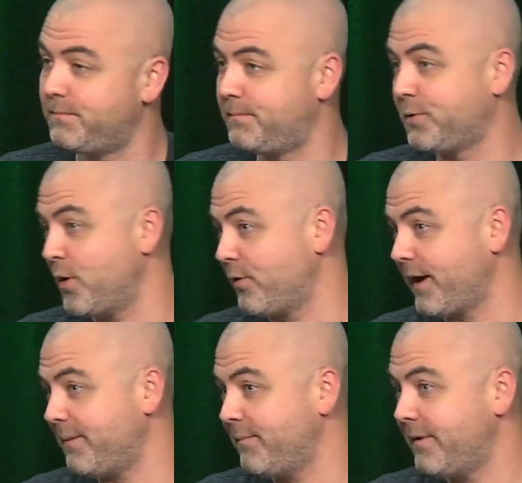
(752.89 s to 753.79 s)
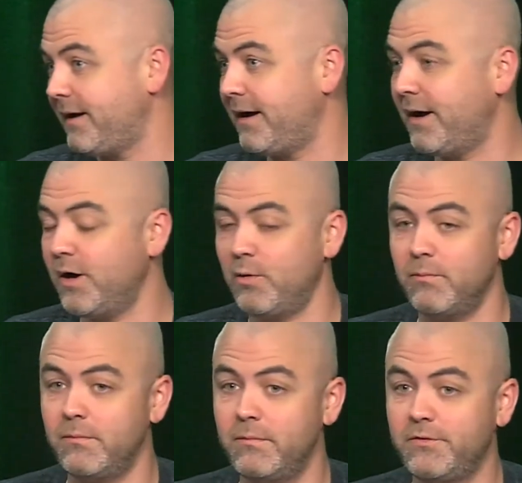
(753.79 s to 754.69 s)
program,
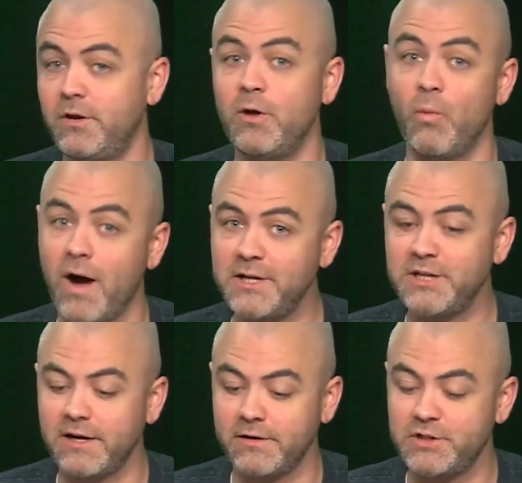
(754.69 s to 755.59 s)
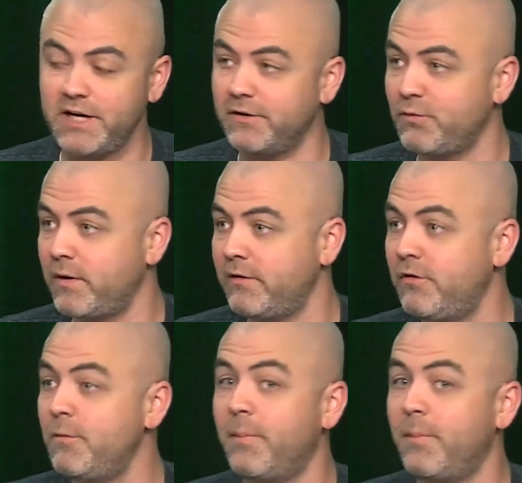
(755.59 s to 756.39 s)
so you can watch that on channel 22.